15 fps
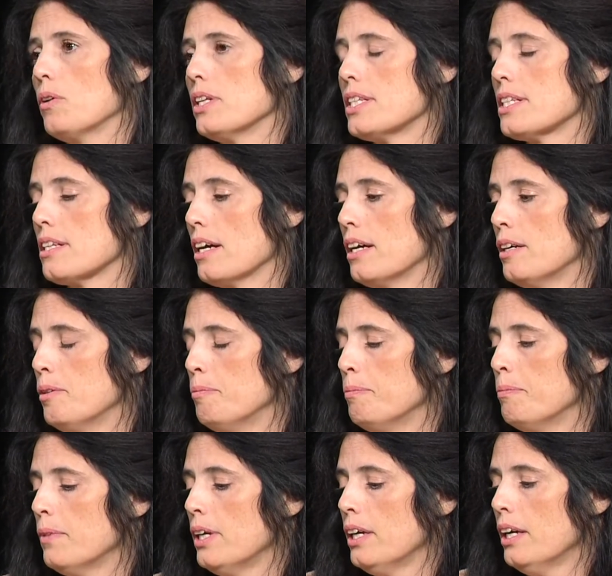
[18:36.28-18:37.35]
it's, and
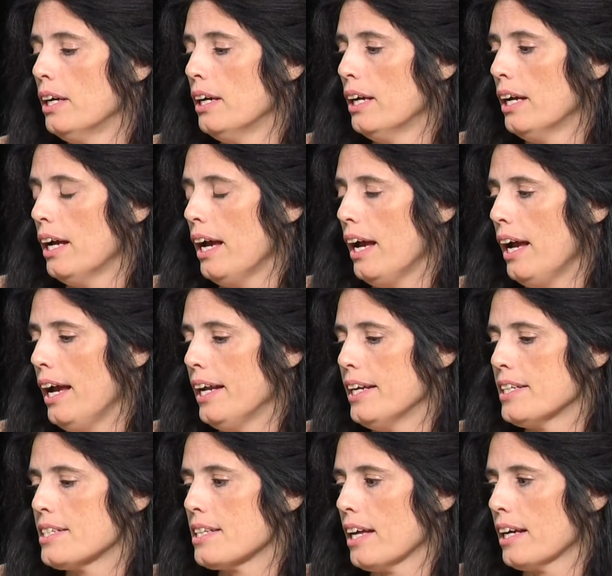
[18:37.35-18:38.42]

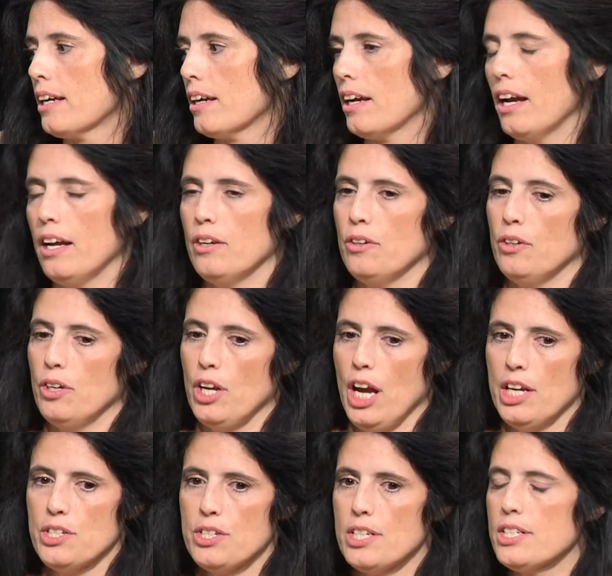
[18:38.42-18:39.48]
it's like, and
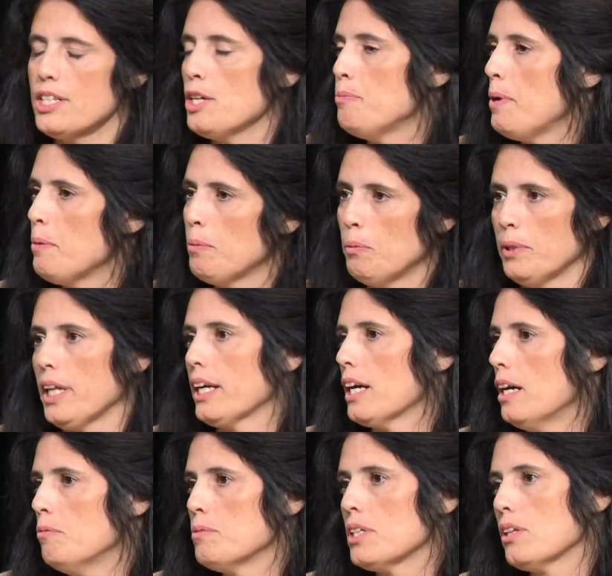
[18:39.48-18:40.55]
to see people when they
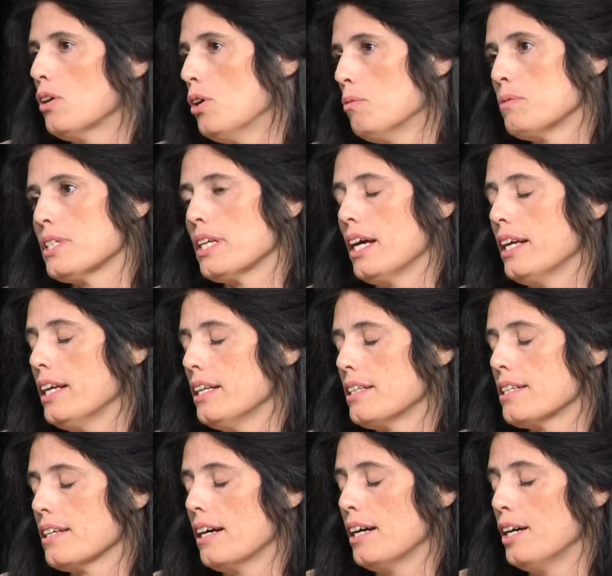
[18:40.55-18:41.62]
come to the homestead, it's,